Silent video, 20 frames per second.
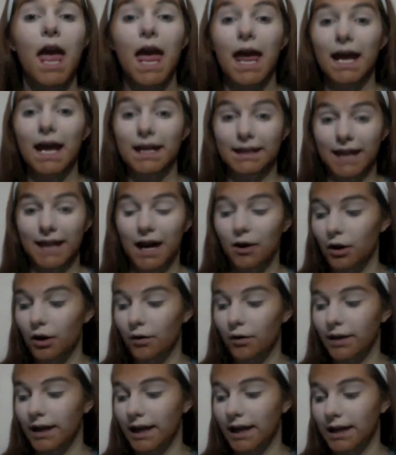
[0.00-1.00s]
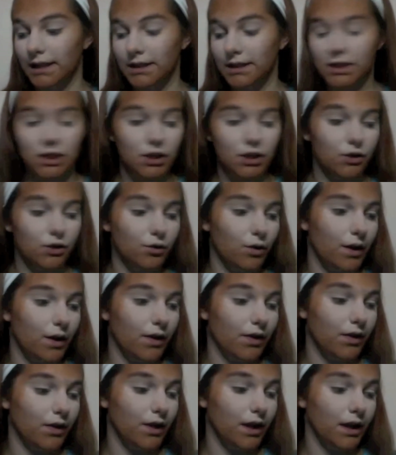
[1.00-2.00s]
Now going into
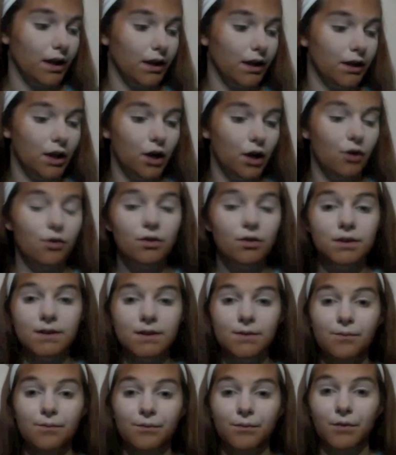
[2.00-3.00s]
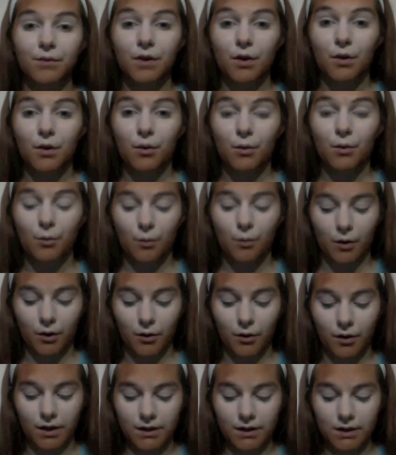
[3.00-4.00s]
the nose, we're
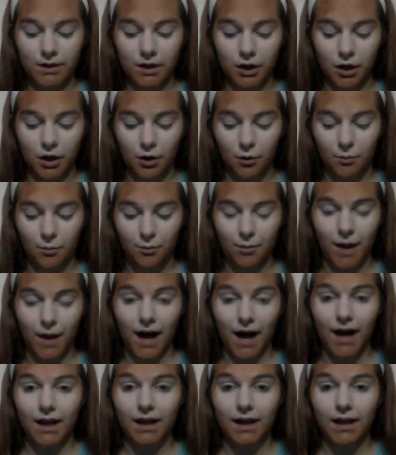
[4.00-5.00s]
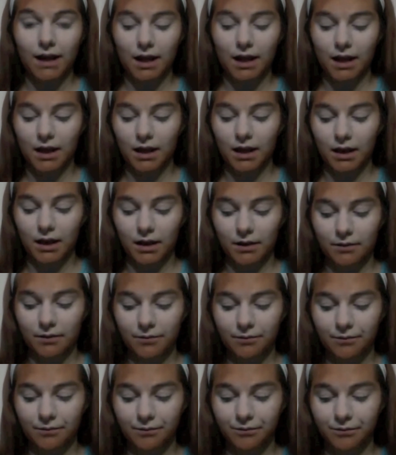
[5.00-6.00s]
going to go back in
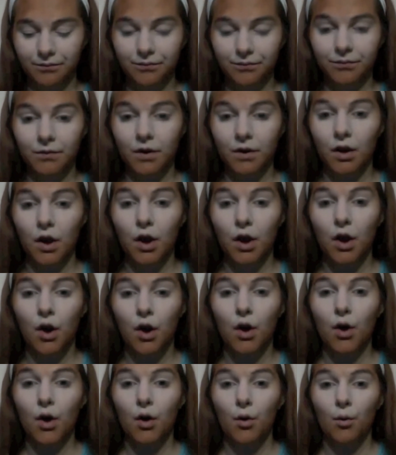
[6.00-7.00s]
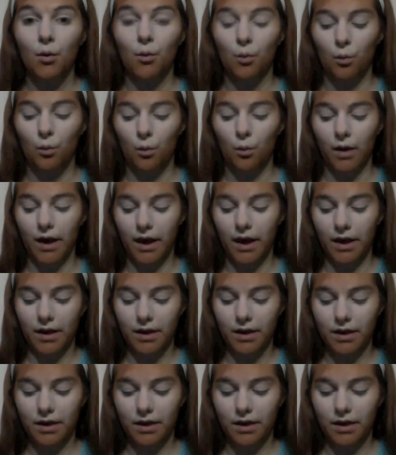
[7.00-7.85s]
with